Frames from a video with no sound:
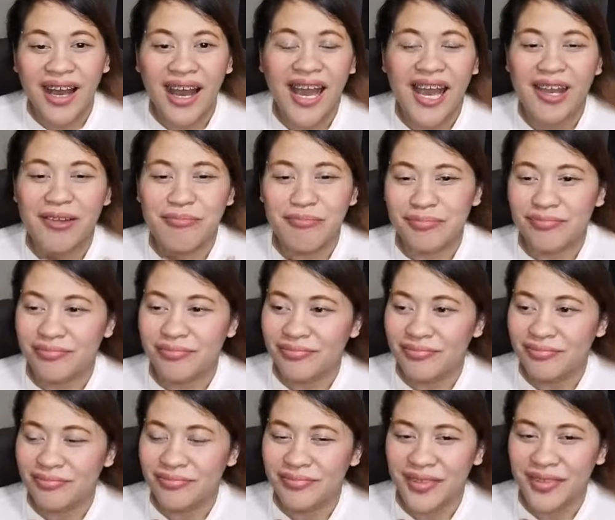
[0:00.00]
I'm
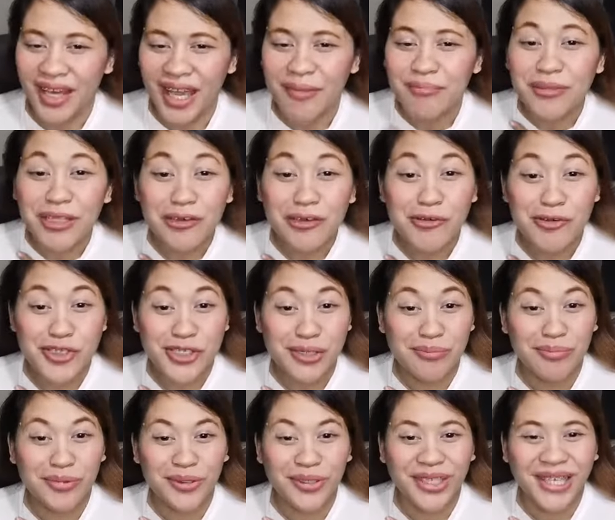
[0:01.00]

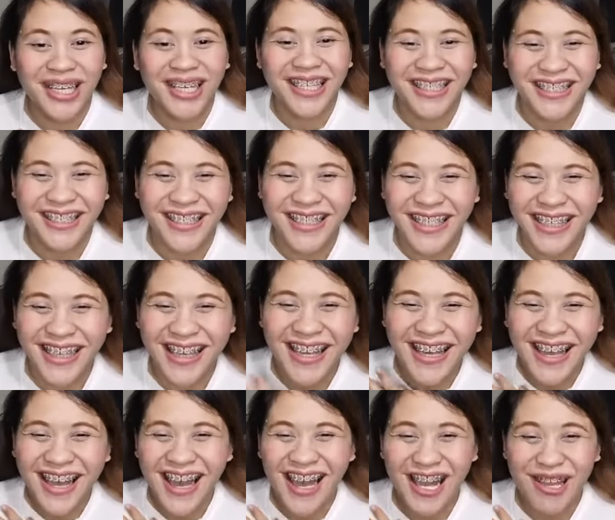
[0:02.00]
negotiable.
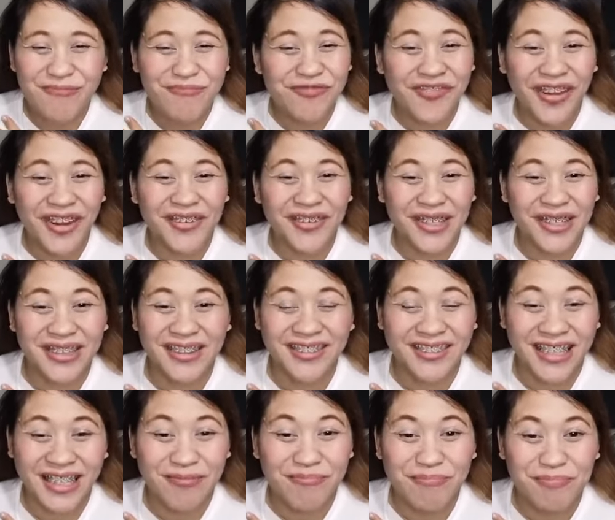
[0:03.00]
I'm very
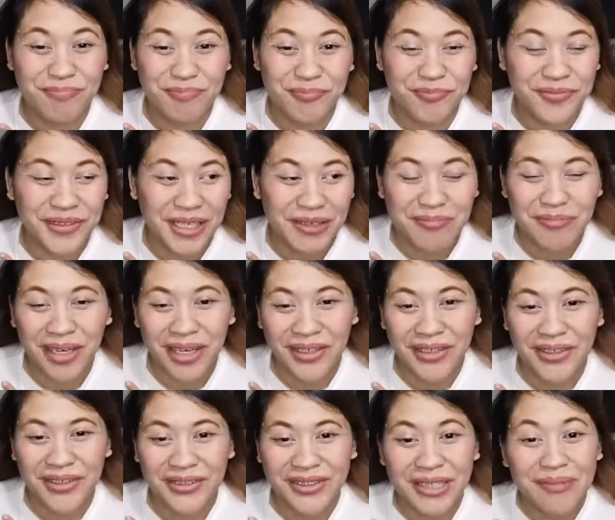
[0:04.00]
team
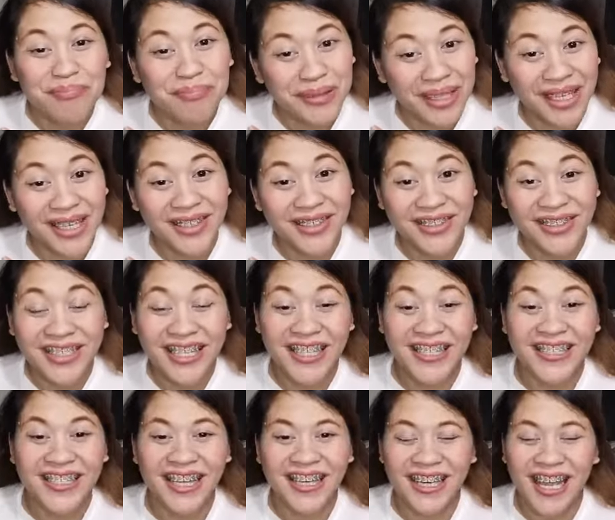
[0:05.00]
player
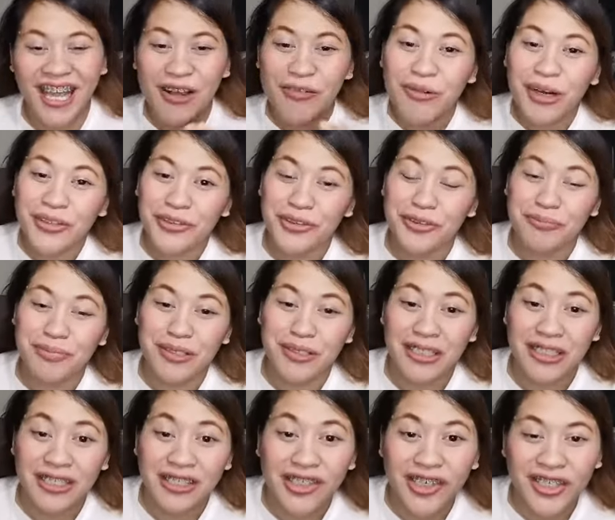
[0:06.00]
ganyan. I want to
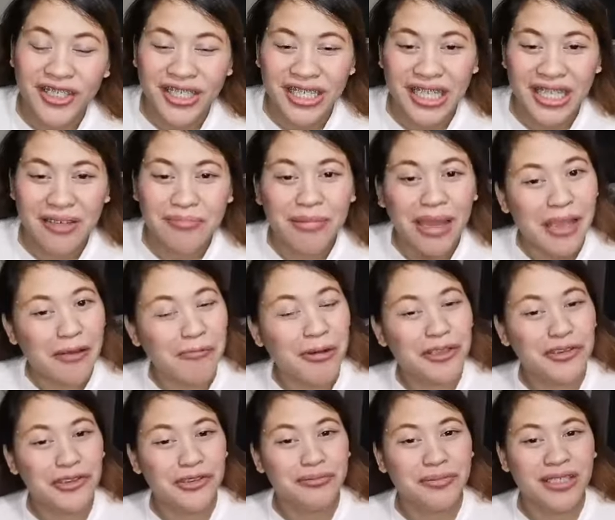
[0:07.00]
be in your team. I
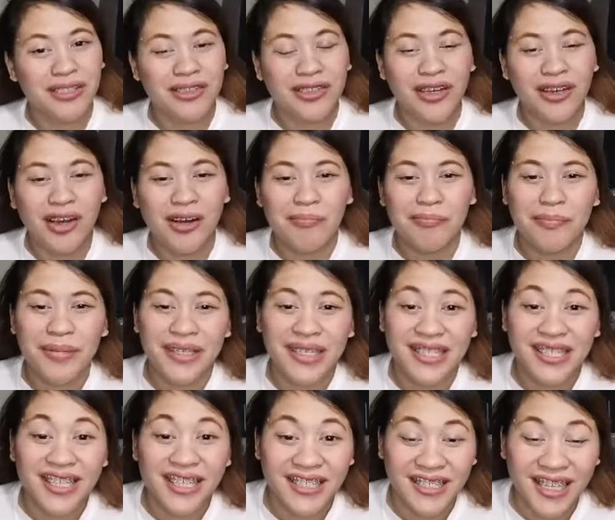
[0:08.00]
want to be in the
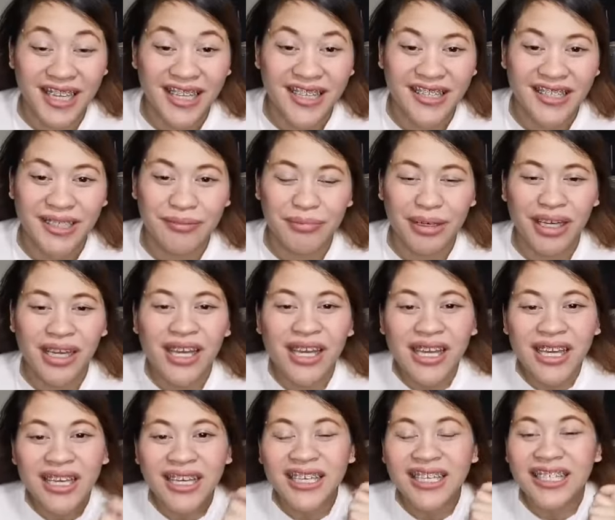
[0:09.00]
company ganyan, diba?
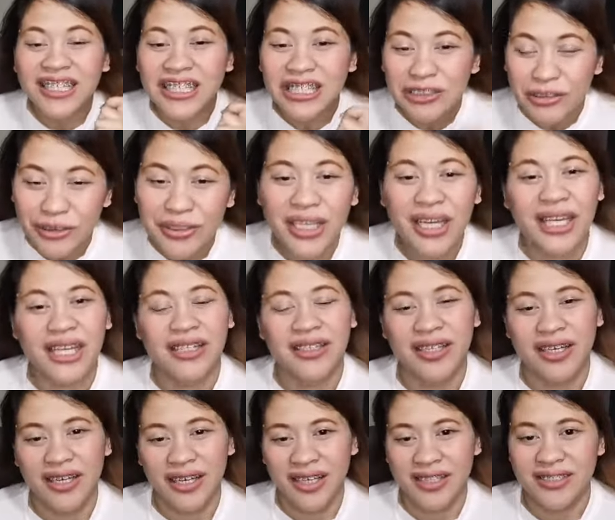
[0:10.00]
Yun ang
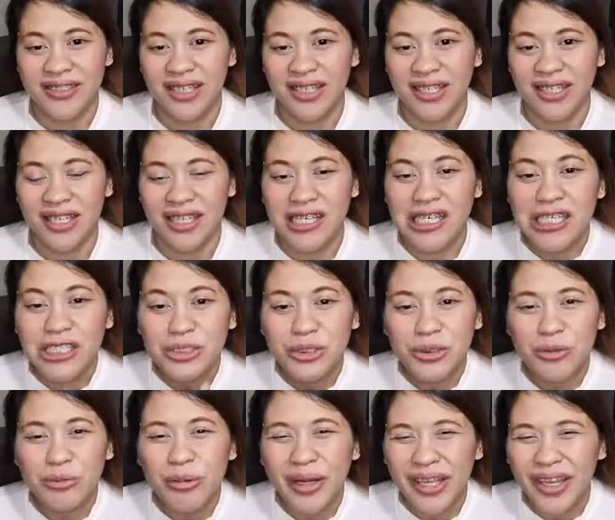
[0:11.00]
indirect selling. So
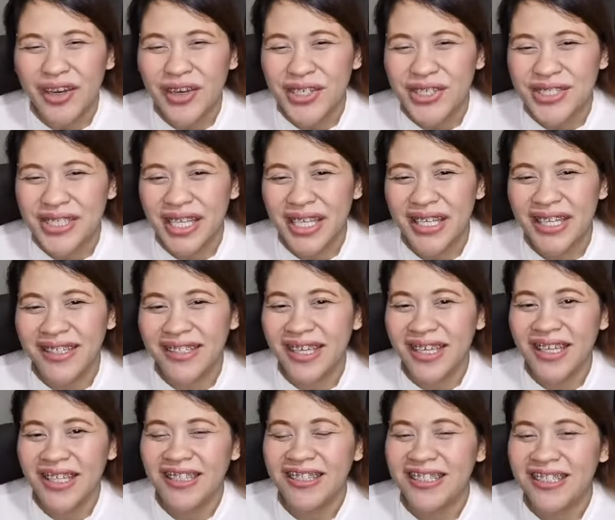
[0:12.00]
why are you saying na
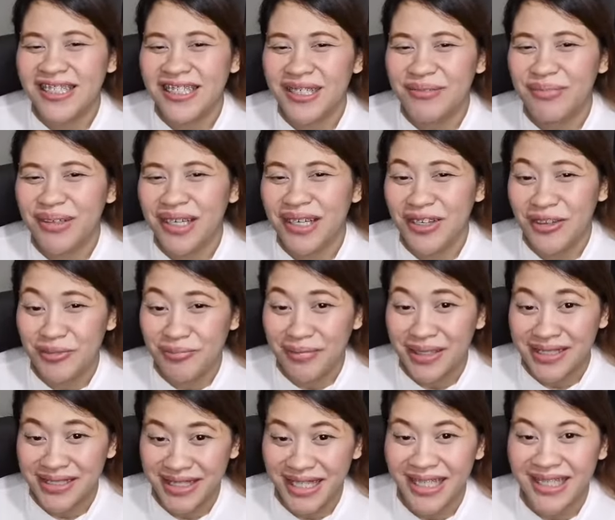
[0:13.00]
hindi ka magaling
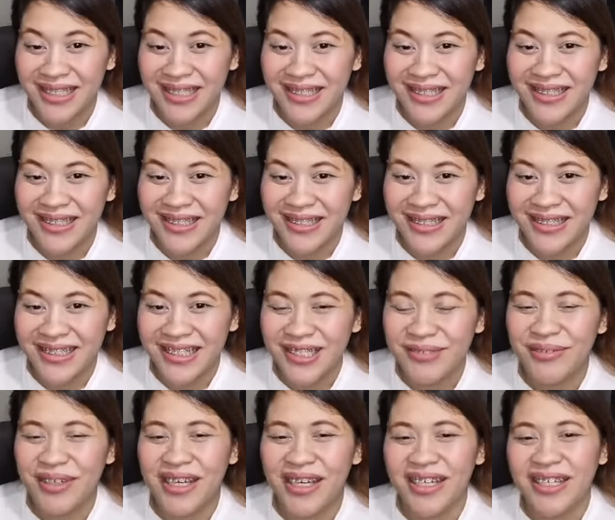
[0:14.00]
mag-sale,
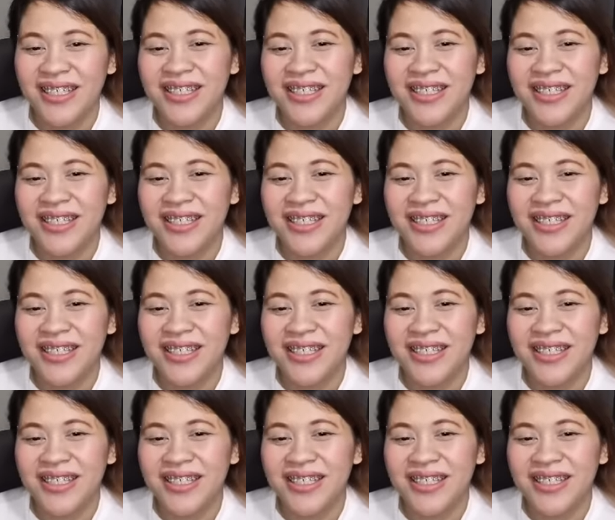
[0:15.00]
diba?